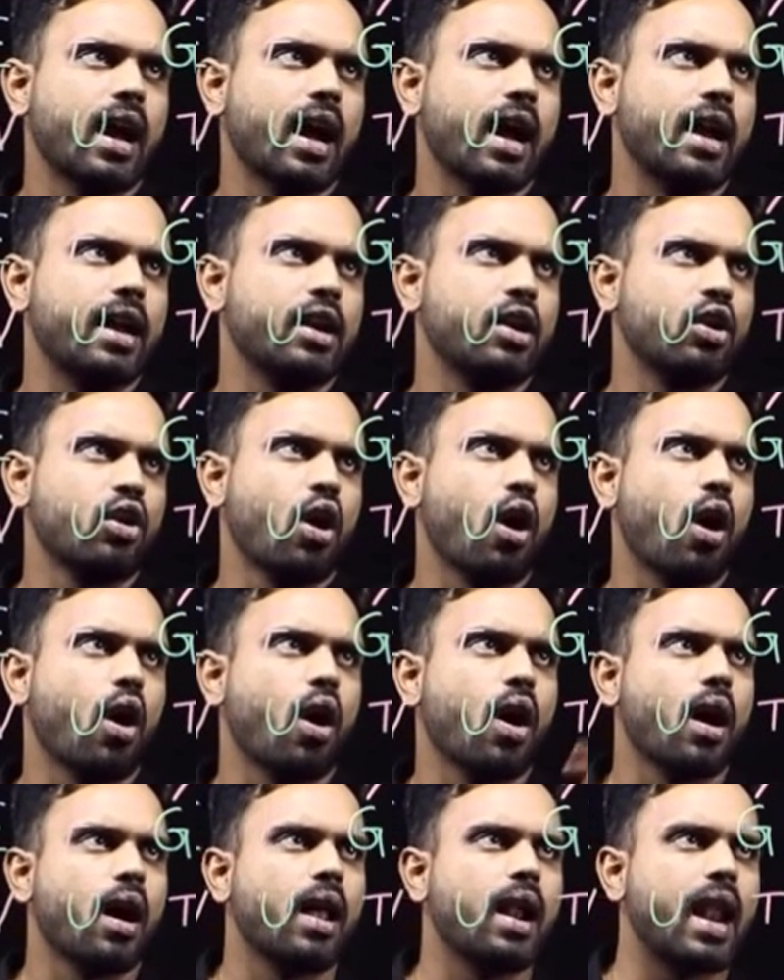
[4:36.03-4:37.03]
and
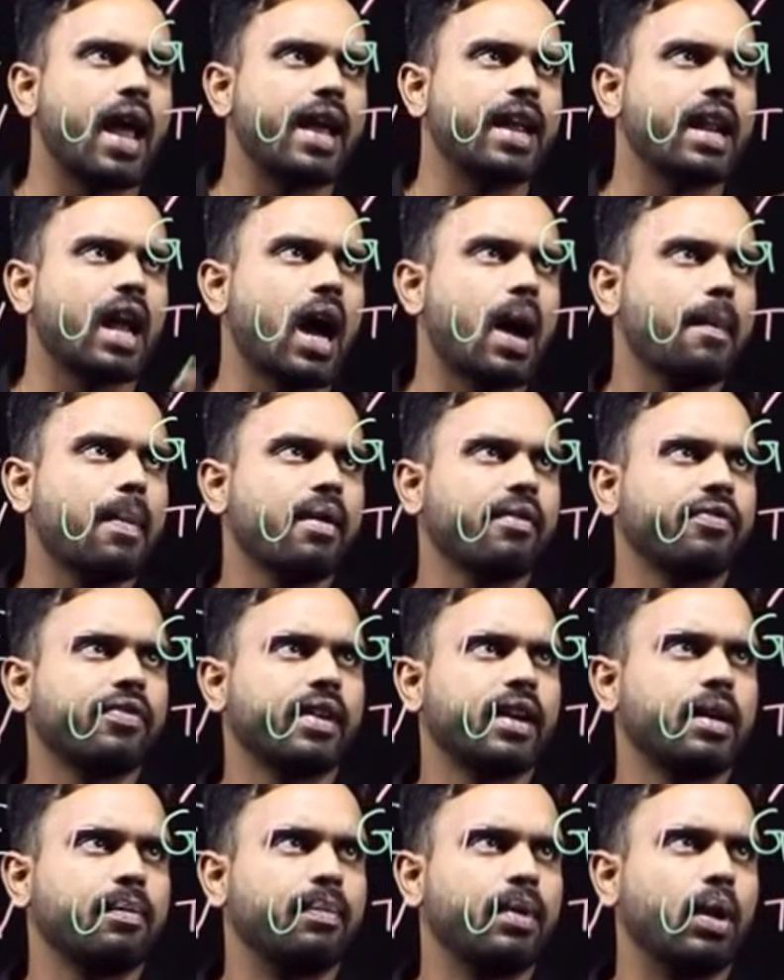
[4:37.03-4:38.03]
draw a line above
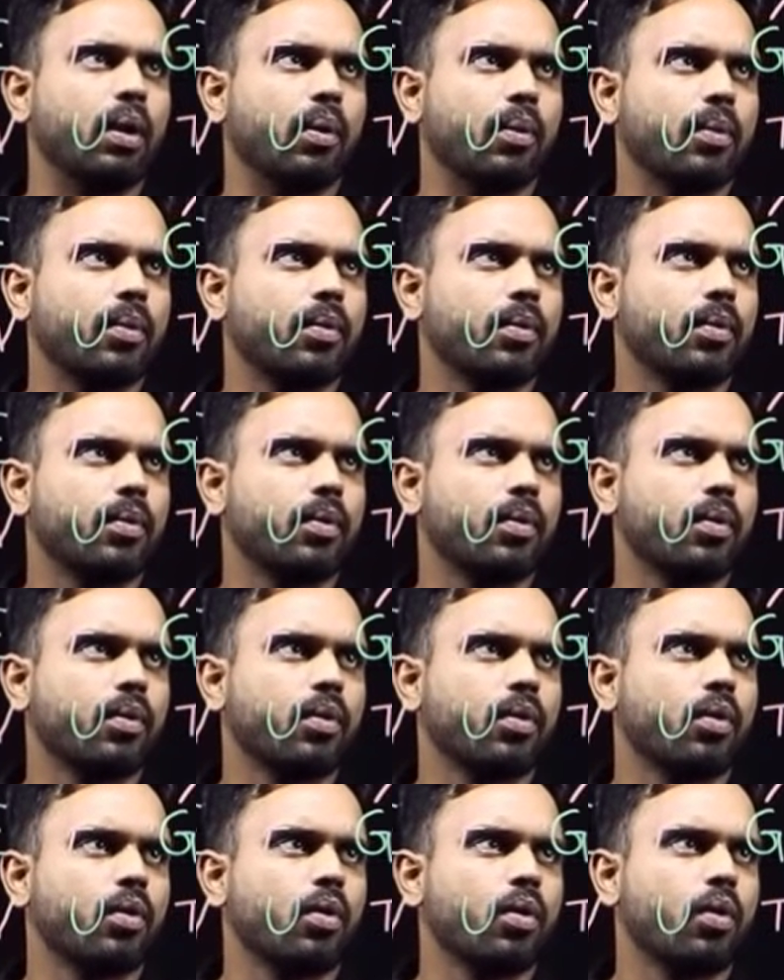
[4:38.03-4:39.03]
and below,
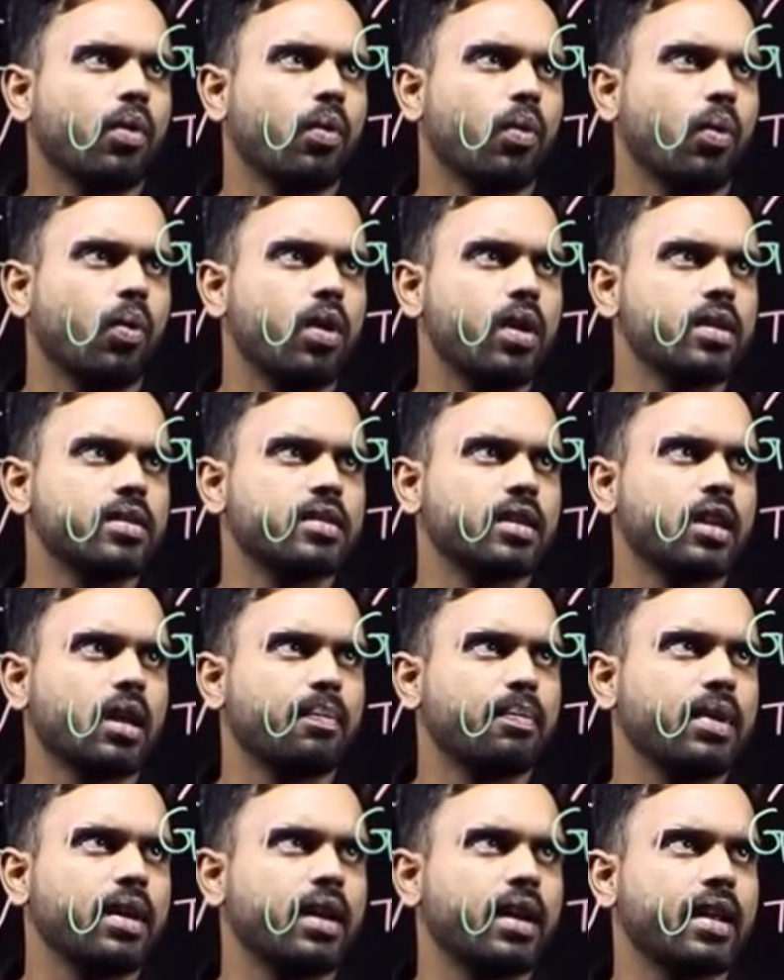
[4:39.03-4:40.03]
what does it
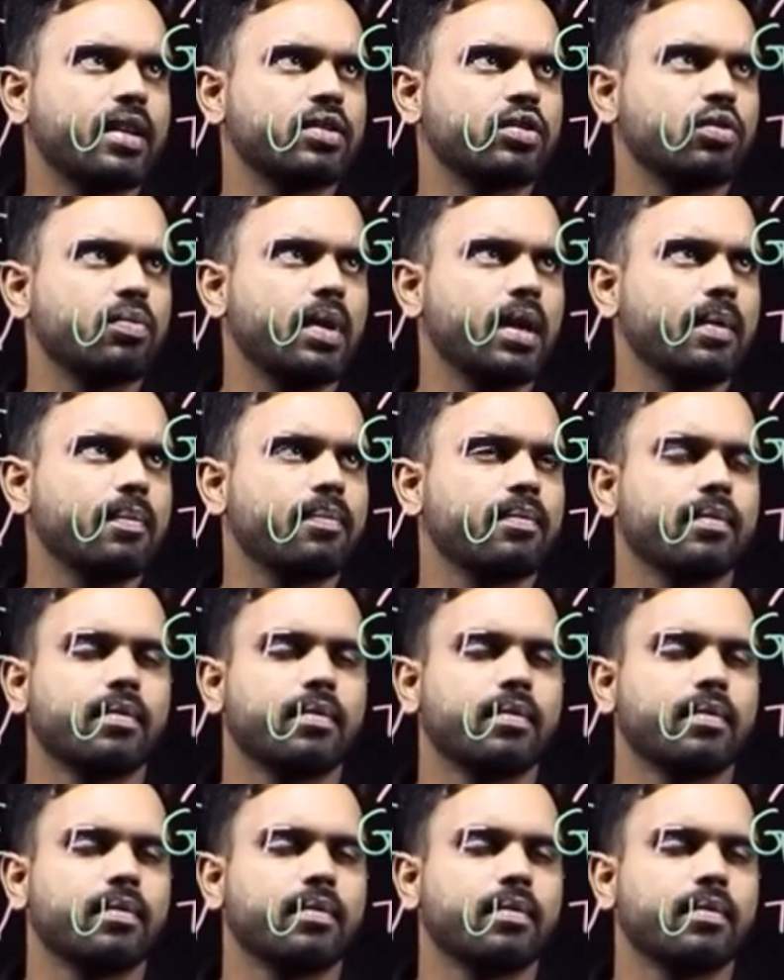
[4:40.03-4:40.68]
appear as to be?